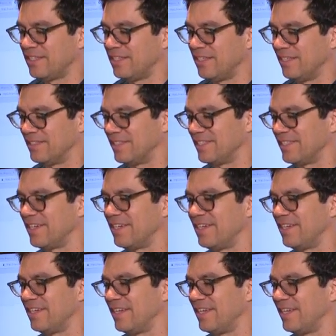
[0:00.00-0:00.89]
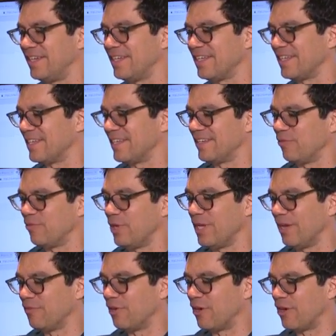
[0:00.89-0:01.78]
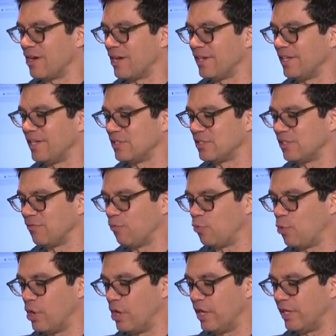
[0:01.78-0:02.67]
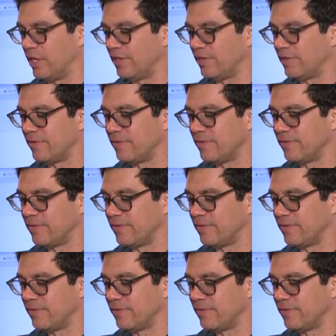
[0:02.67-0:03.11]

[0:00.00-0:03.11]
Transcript: Da da da. We have an audience of one.